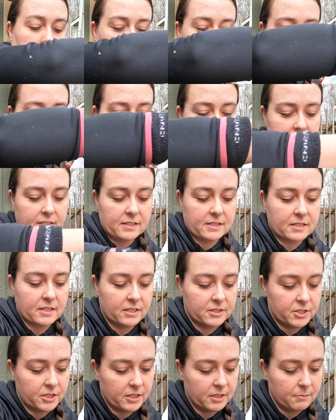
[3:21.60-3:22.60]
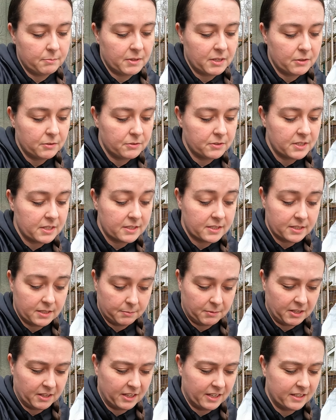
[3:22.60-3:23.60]
Because it's such an immune
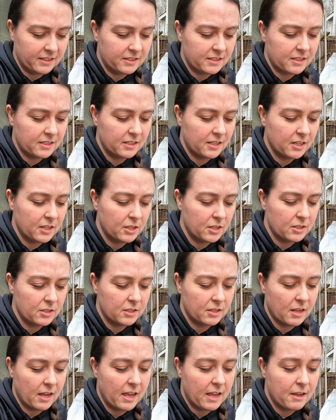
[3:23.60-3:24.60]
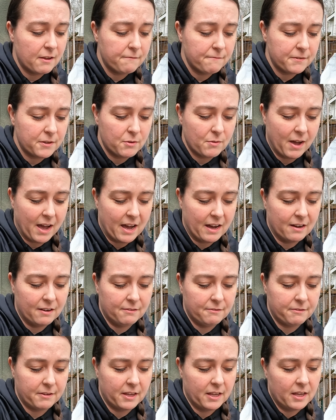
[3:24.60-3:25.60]
stimulant, if you
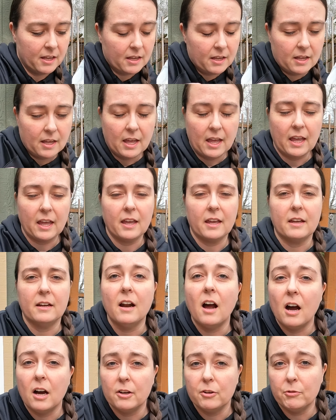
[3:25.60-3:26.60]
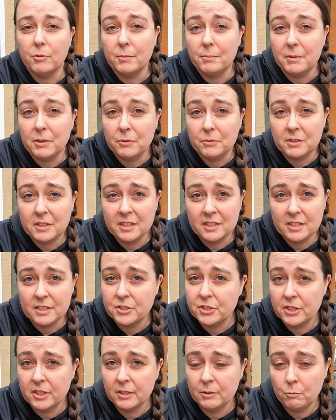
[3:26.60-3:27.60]
have an autoimmune
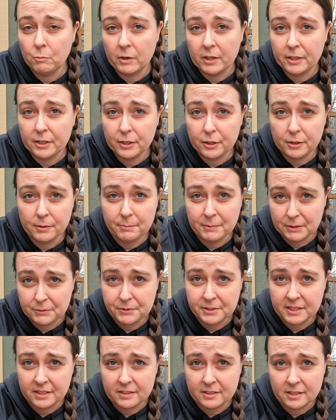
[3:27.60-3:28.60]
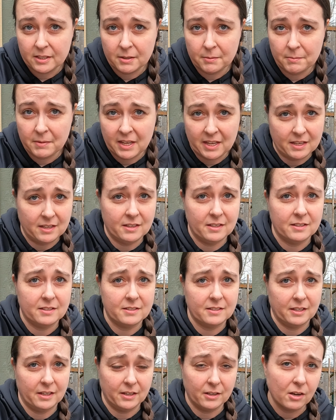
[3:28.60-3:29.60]
condition where your immune system
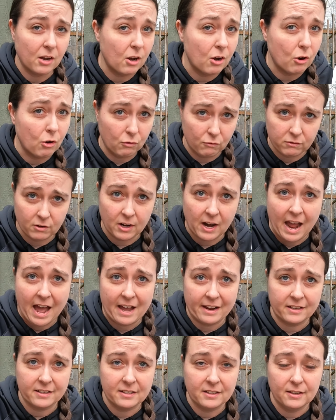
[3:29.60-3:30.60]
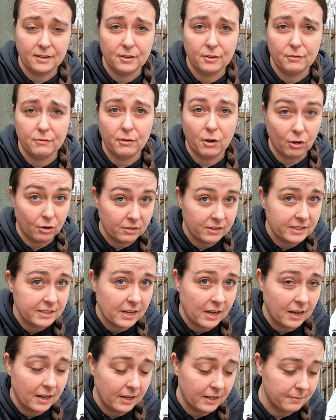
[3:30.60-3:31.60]
is like overactive all the
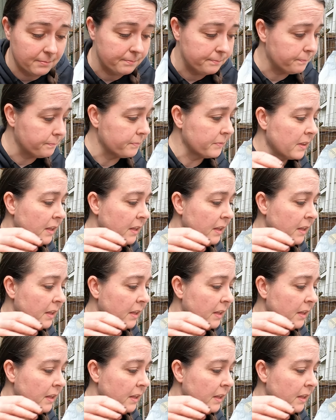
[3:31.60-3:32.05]
time,